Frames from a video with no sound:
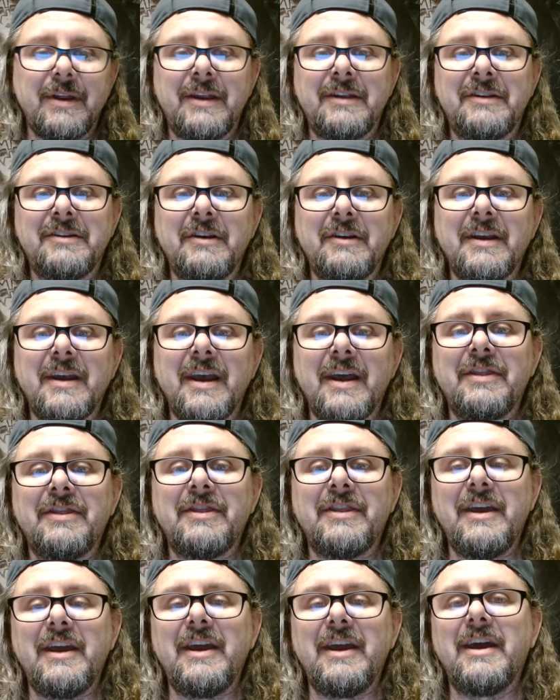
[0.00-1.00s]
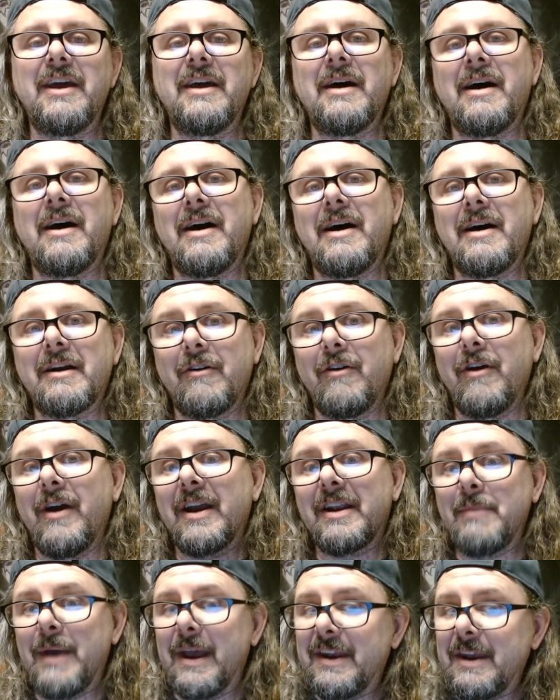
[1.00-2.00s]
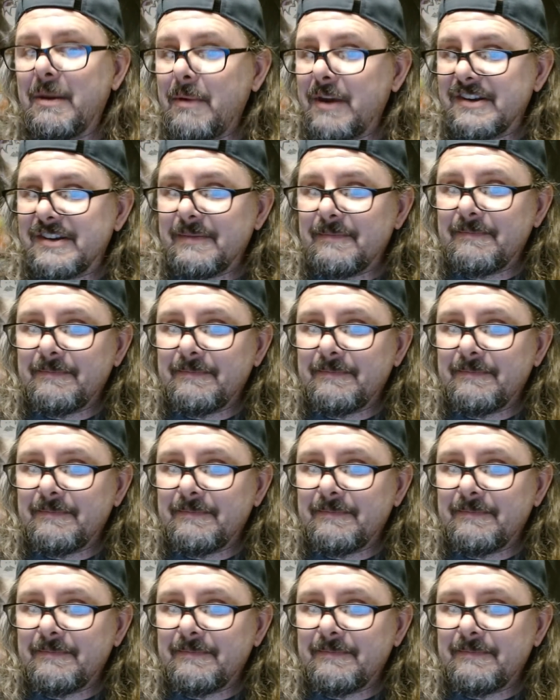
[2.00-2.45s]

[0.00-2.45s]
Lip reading: until you get the correct main image.